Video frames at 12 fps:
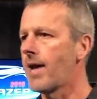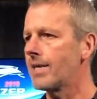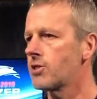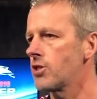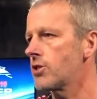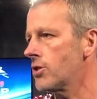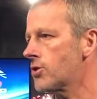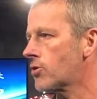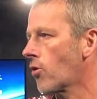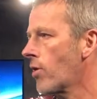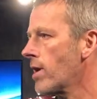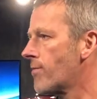not just the
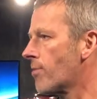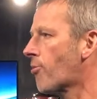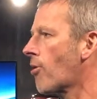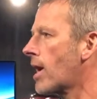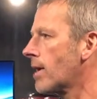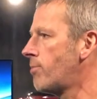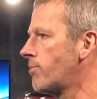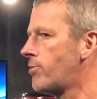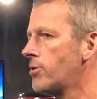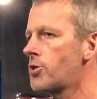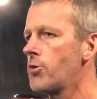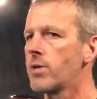story of the product, but
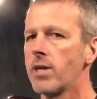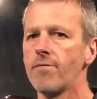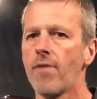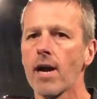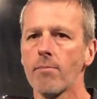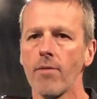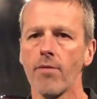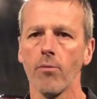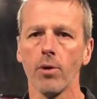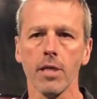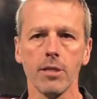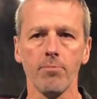puts you in an environment
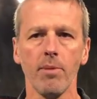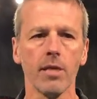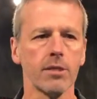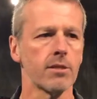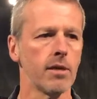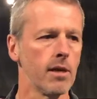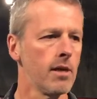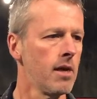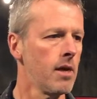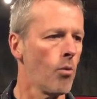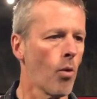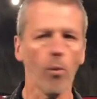that really speaks to
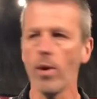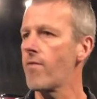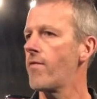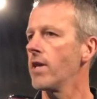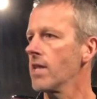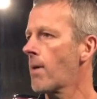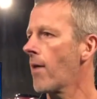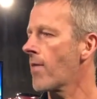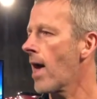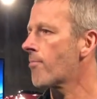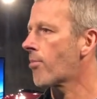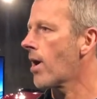what we feel about
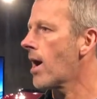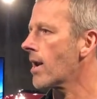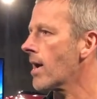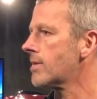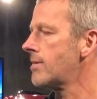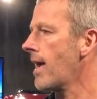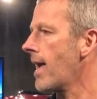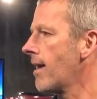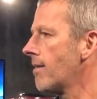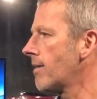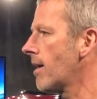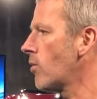that product
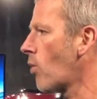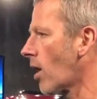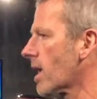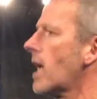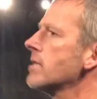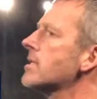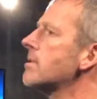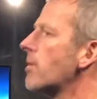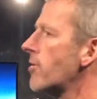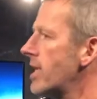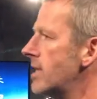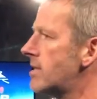and uh, who our
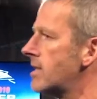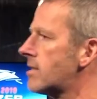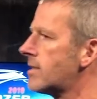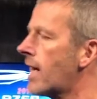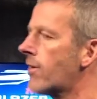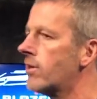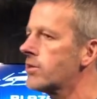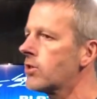customer is, etc.